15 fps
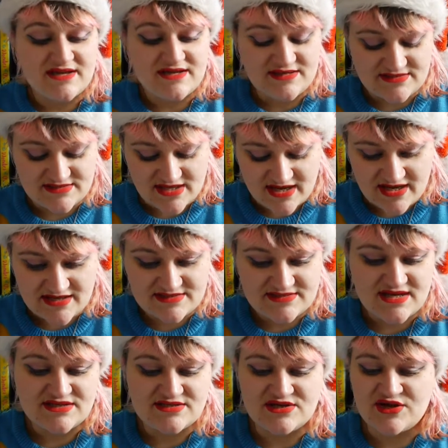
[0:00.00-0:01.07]
is a
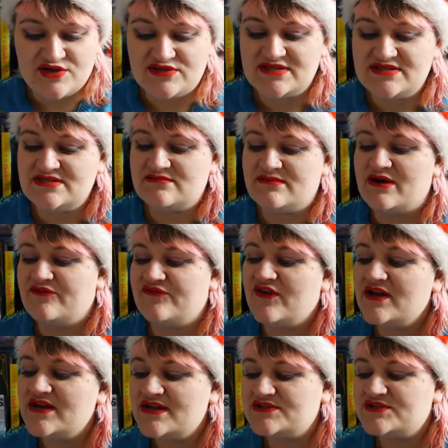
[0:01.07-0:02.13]
standalone. This is about
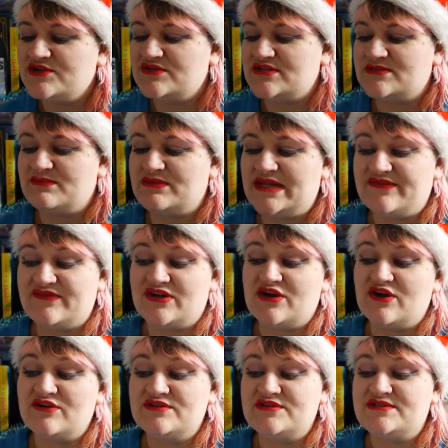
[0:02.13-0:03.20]
Violet, who doesn't believe in
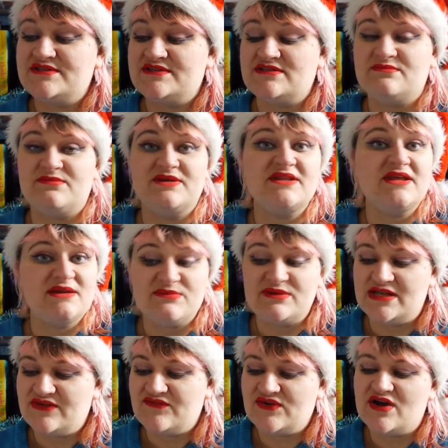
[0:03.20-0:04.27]
ghosts, but they
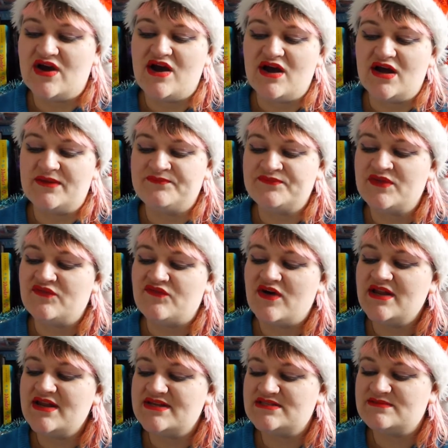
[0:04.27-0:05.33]
believe in her.
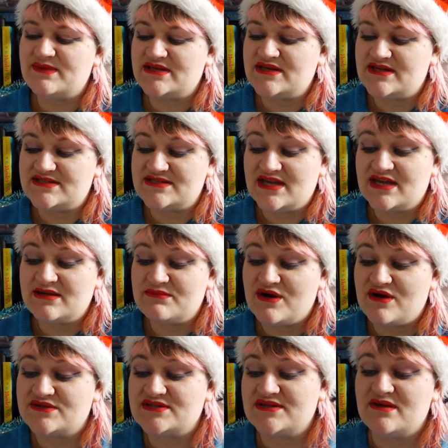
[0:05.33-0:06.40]
Violet has spent years taking
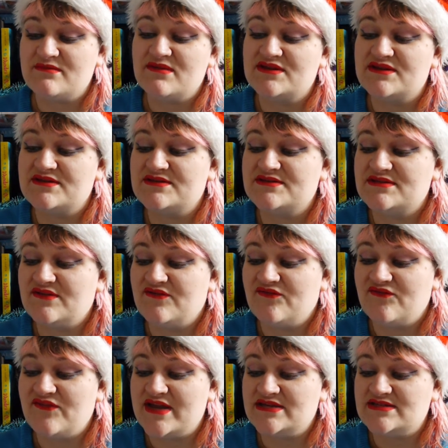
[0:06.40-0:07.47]
part in her mother's
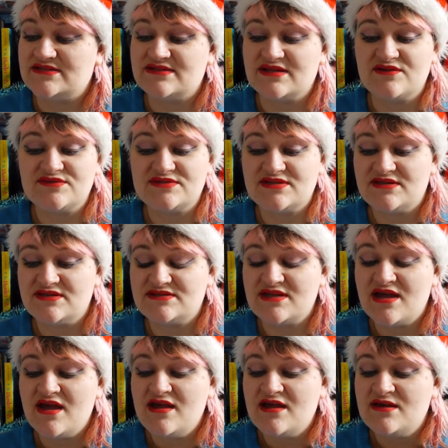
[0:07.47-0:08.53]
faked seances,